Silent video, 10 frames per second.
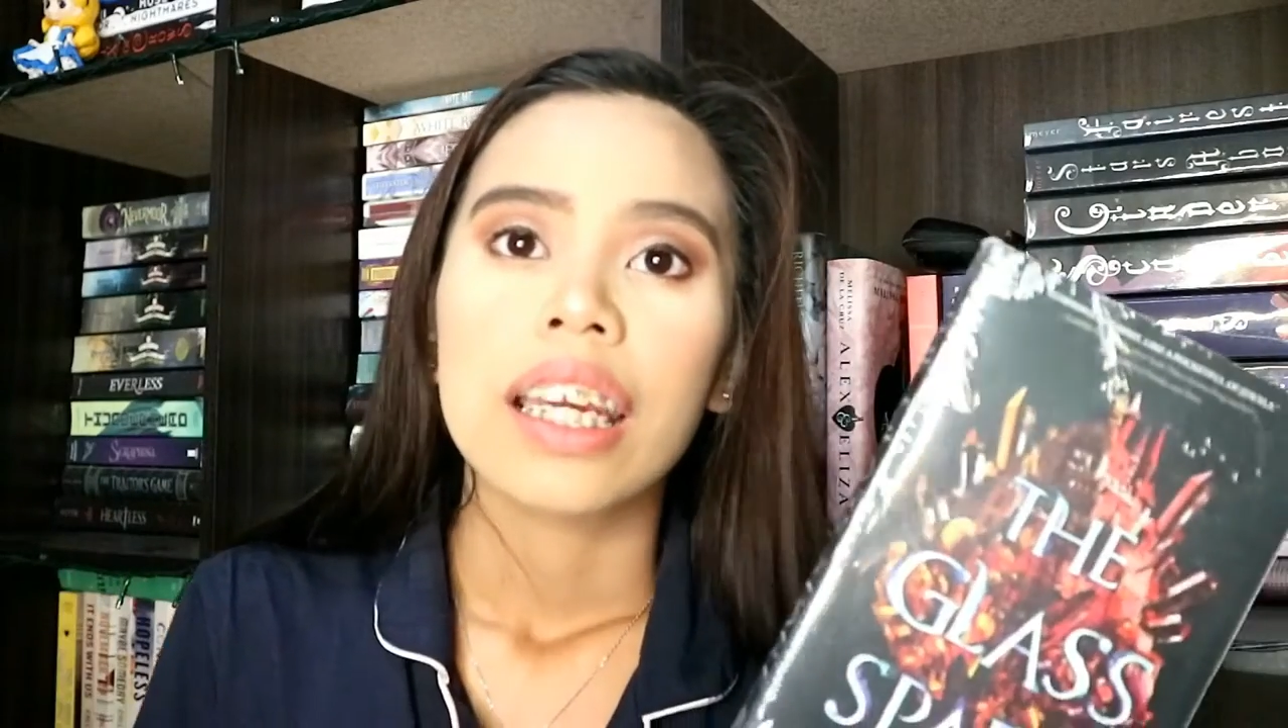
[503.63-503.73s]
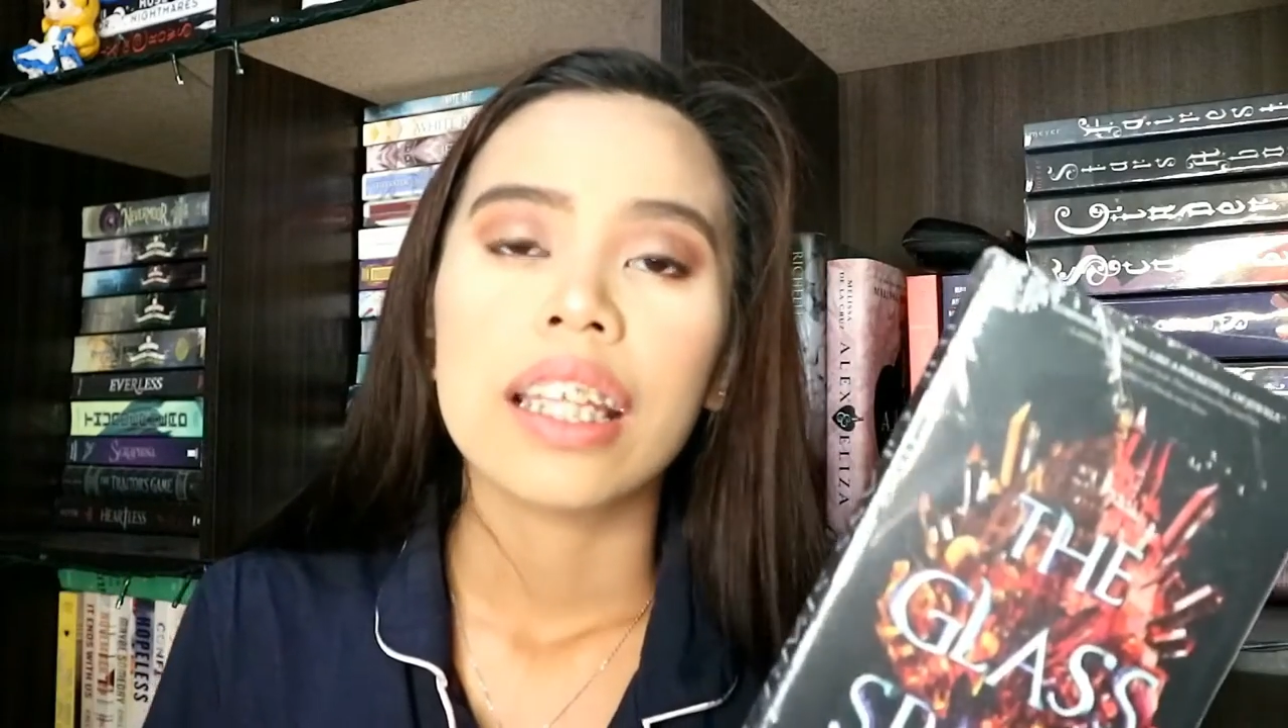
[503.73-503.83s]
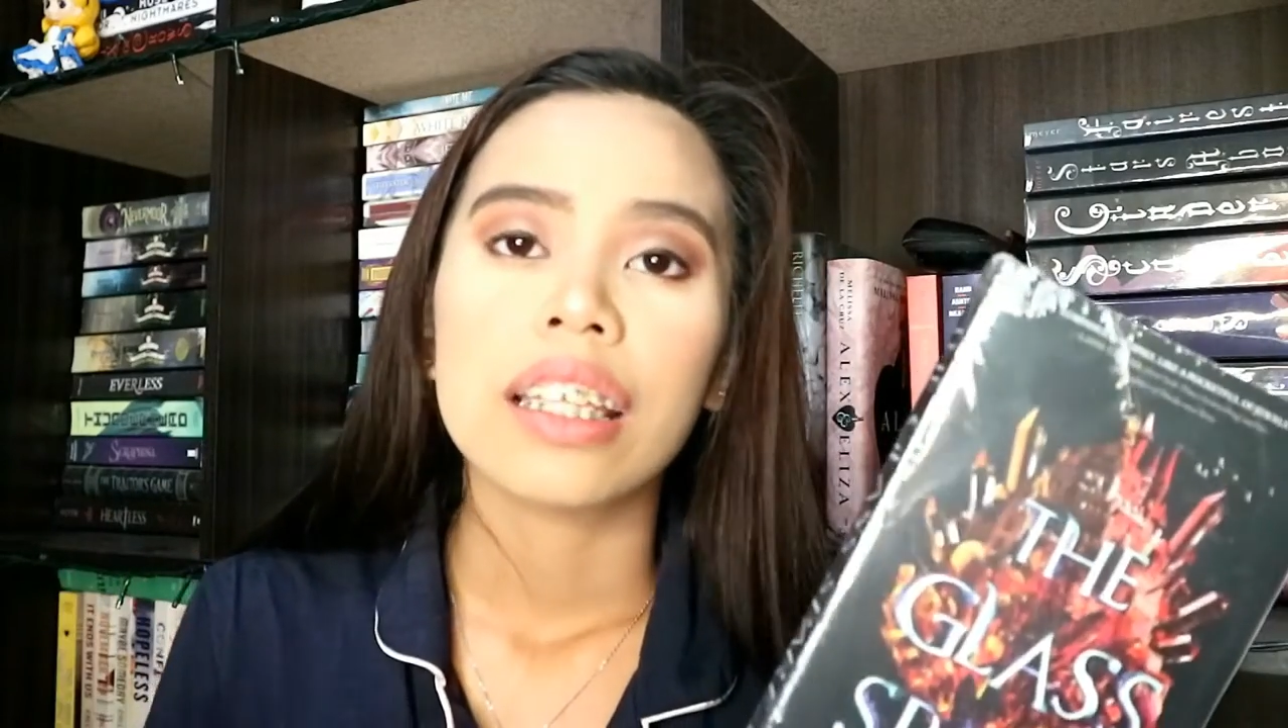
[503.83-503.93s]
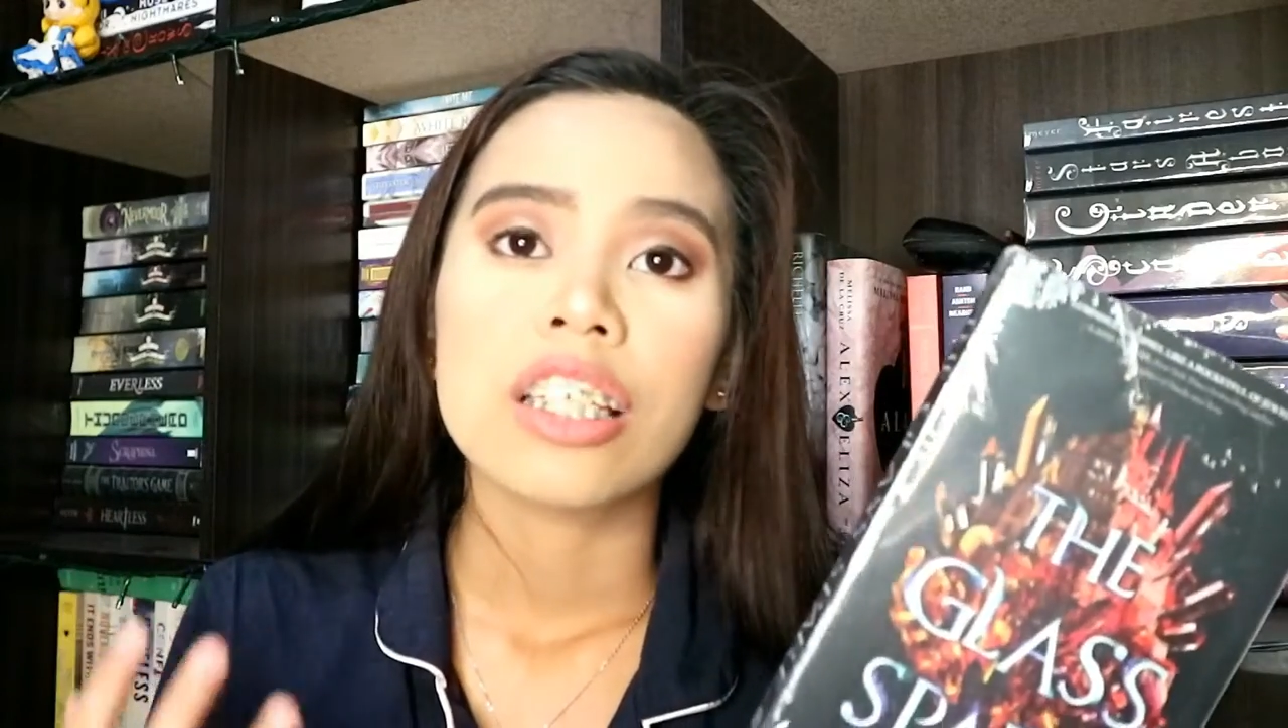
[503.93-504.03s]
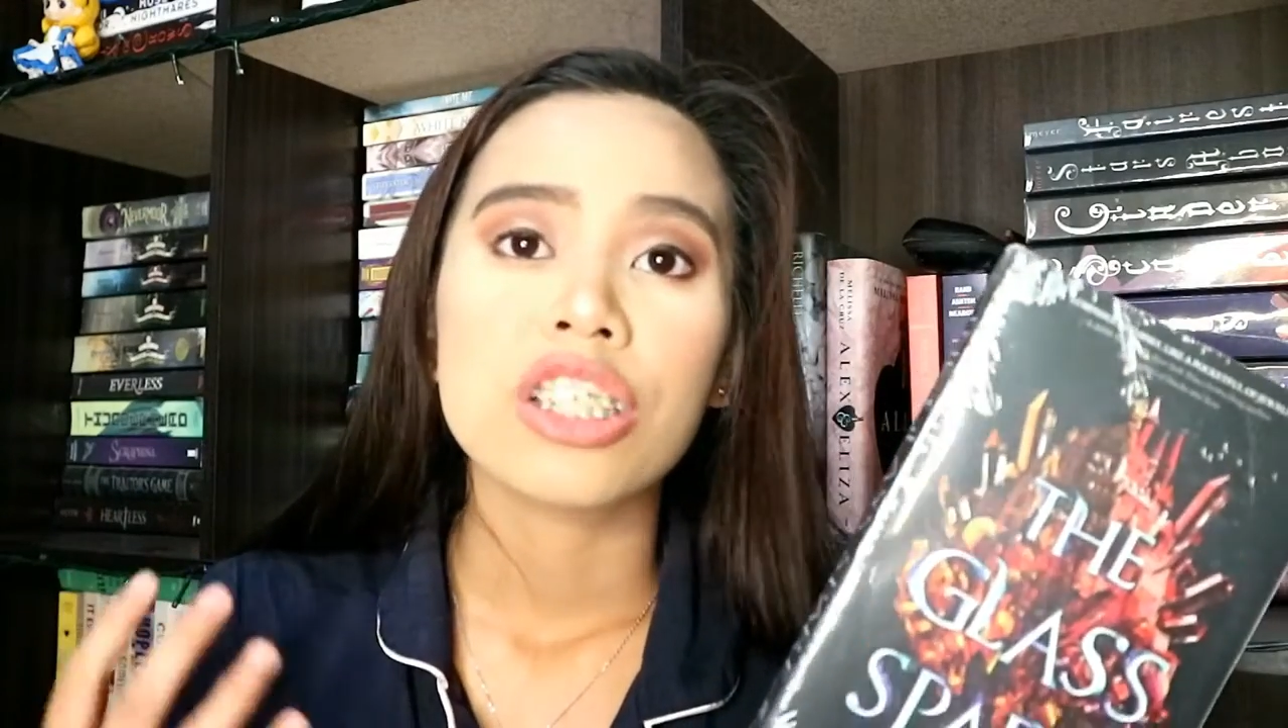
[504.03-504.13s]

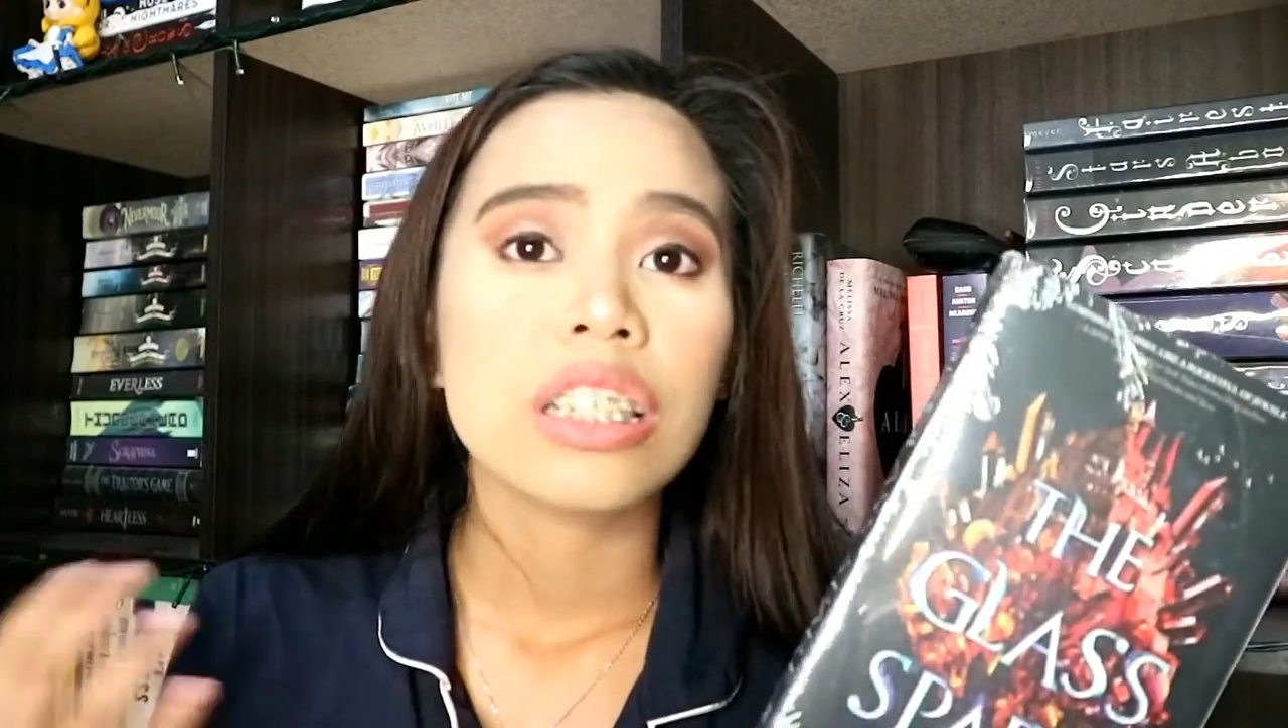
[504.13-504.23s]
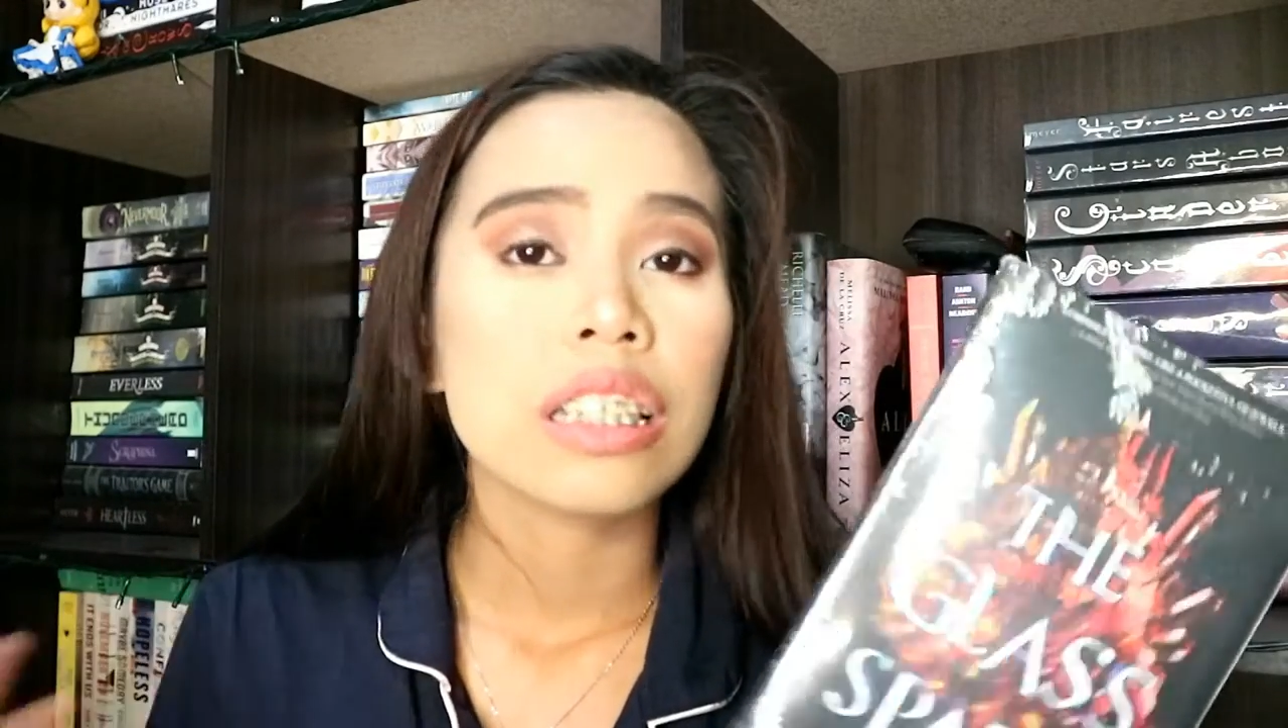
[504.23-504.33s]
and then she